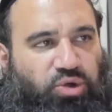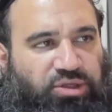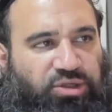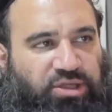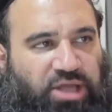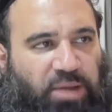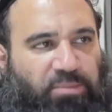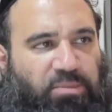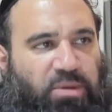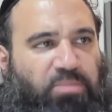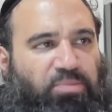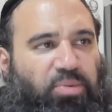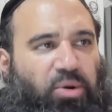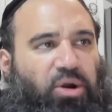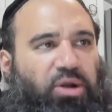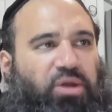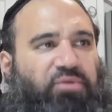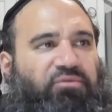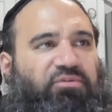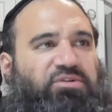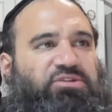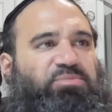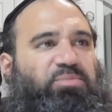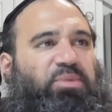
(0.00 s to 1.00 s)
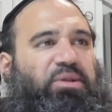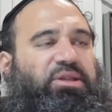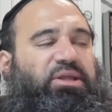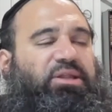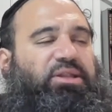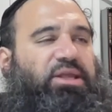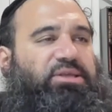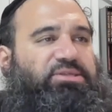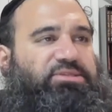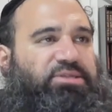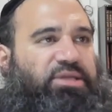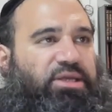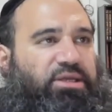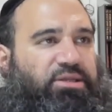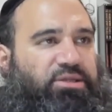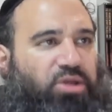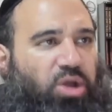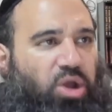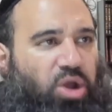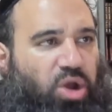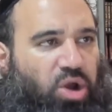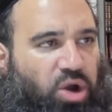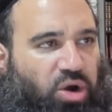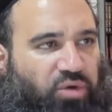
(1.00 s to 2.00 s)
could not be part of his Bet Knesset,
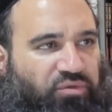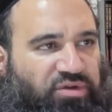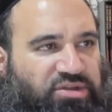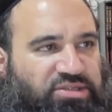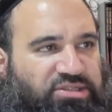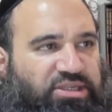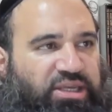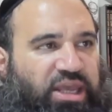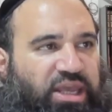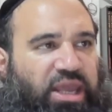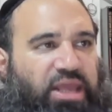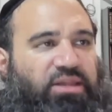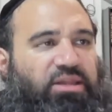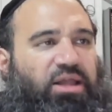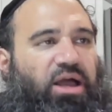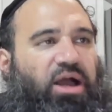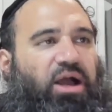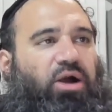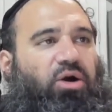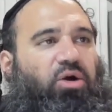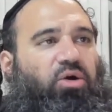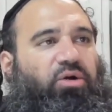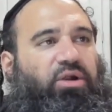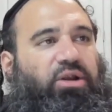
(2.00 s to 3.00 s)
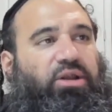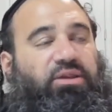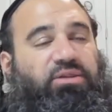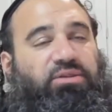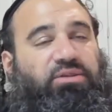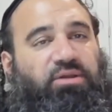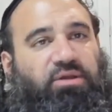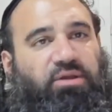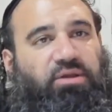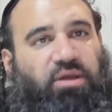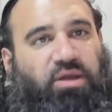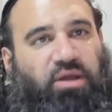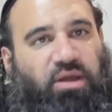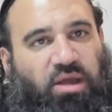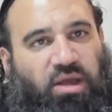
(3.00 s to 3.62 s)
of his Keilah or anything.